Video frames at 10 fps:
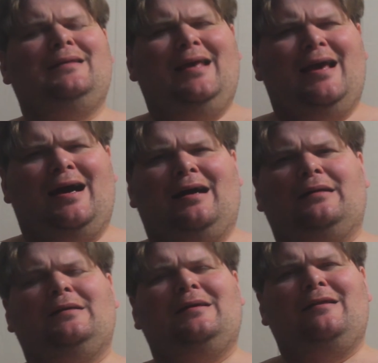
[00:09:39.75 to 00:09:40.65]
Yeah,
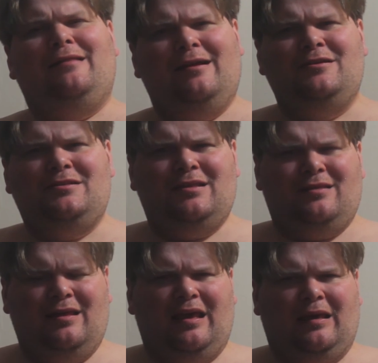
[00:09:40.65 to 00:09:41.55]
there's the
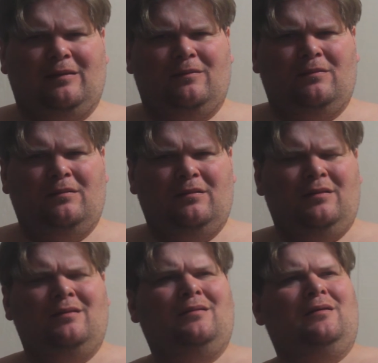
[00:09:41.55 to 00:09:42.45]
thing.
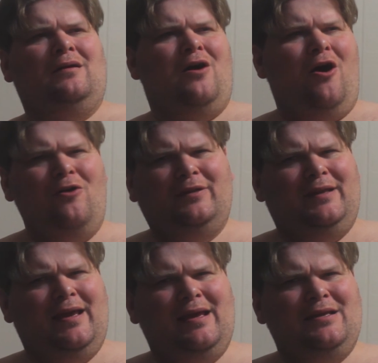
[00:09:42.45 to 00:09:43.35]

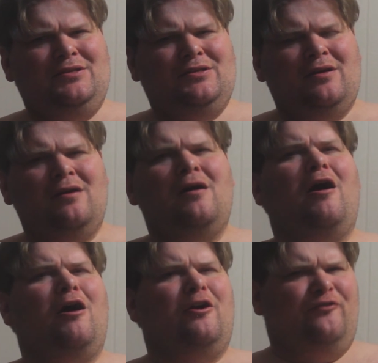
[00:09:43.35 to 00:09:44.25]
Holidays
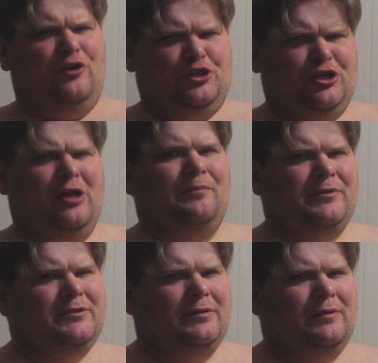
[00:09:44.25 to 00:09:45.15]
are for
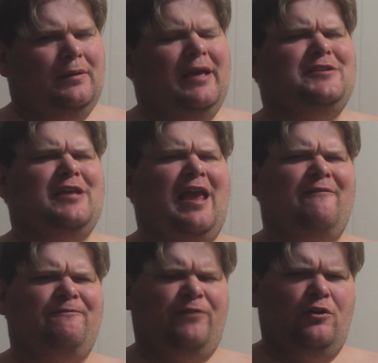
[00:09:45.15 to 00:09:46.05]
chumps. It's a
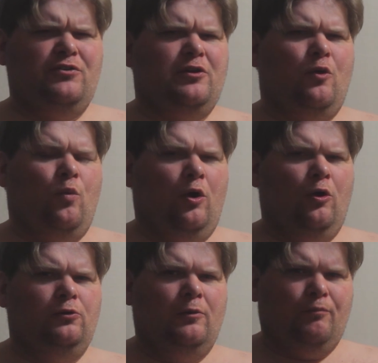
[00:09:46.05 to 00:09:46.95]
first
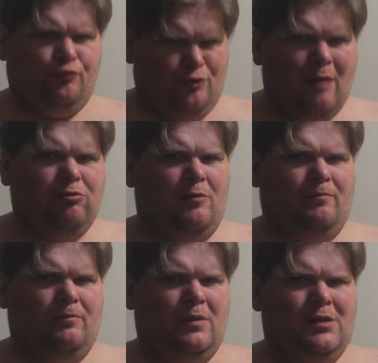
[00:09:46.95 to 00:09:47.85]
world problem.
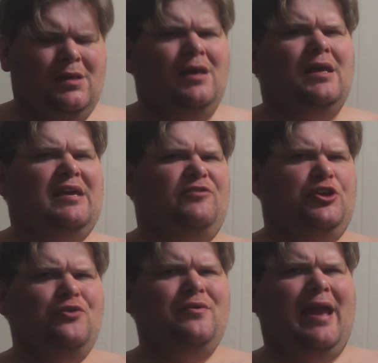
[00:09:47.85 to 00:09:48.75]
If
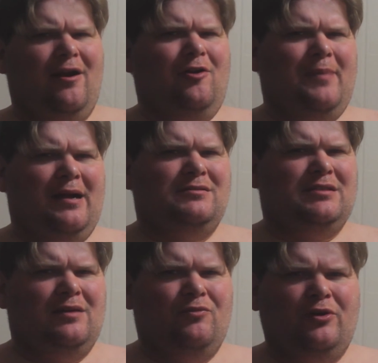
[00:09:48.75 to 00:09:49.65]
you care about
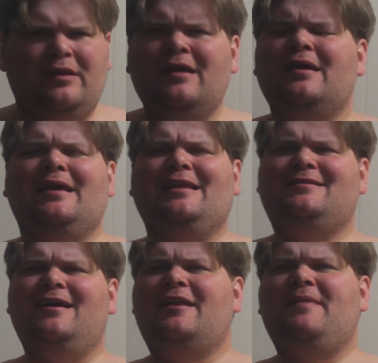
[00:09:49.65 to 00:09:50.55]
someone,
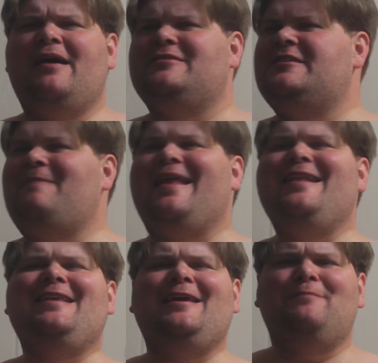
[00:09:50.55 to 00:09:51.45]
it's not about
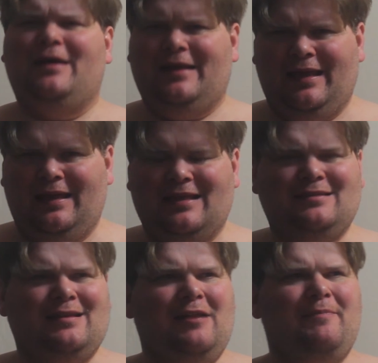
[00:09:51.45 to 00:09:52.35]
spending money.
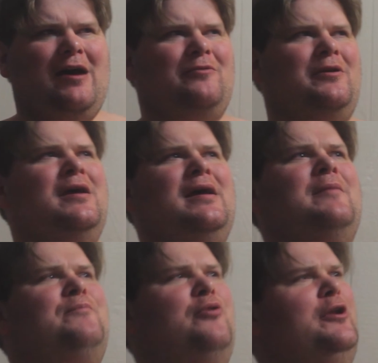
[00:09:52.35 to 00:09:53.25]
It's not about
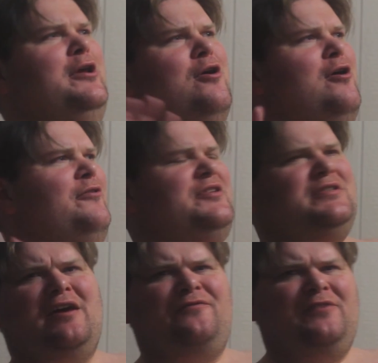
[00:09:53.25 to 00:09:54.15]
putting all this
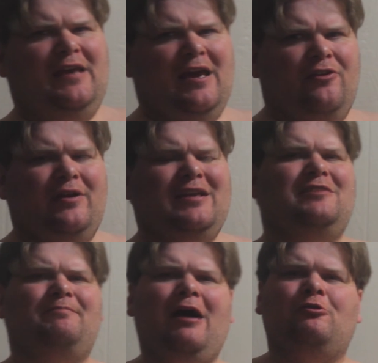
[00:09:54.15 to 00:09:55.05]
stuff together. It's
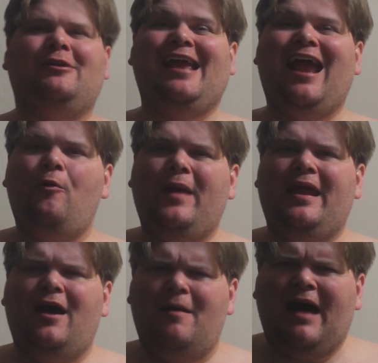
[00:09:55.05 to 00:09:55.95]
about
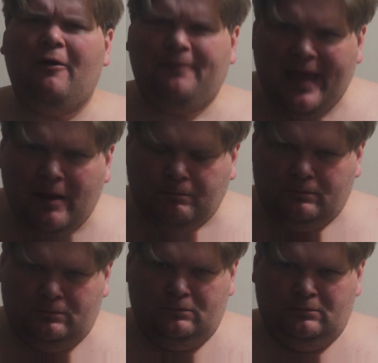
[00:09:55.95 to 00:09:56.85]
caring about them.
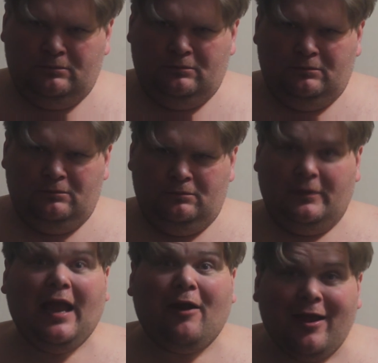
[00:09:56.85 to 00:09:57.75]

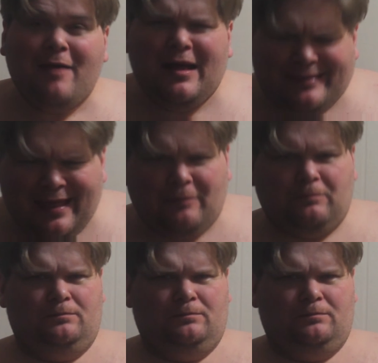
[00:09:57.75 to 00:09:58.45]
Caring about them.